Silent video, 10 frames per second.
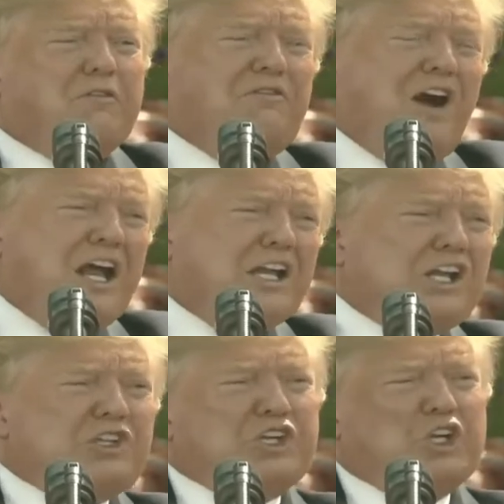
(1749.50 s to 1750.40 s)
of
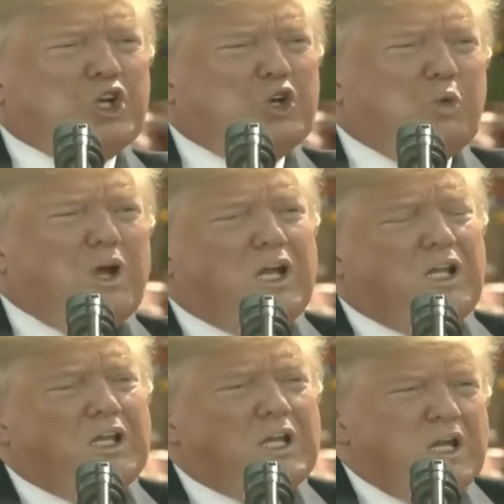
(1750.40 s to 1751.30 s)
fondness and
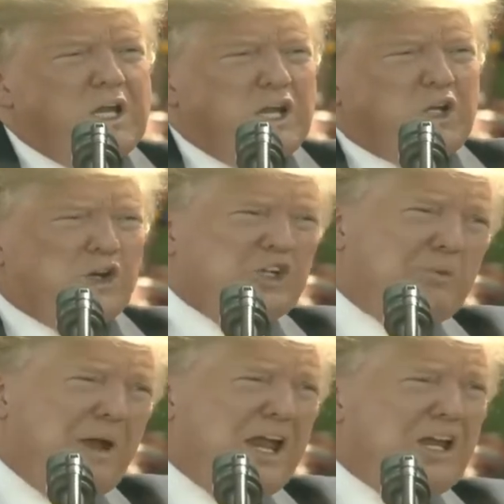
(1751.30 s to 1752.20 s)
goodwill, to
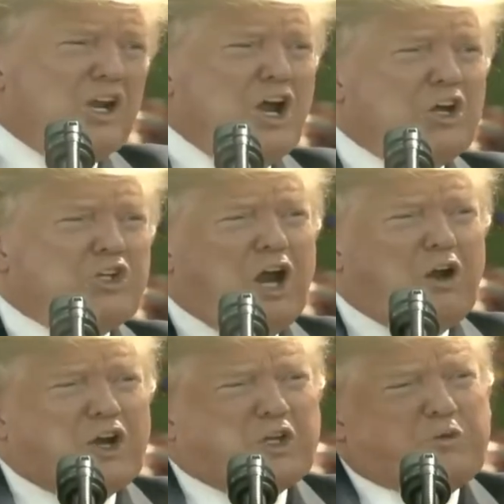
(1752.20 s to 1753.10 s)
expand our
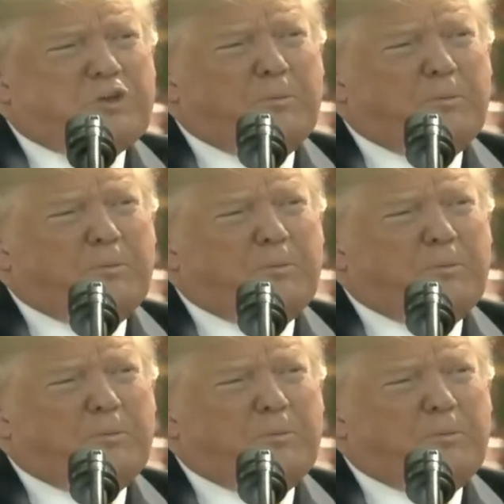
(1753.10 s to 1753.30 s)
cherished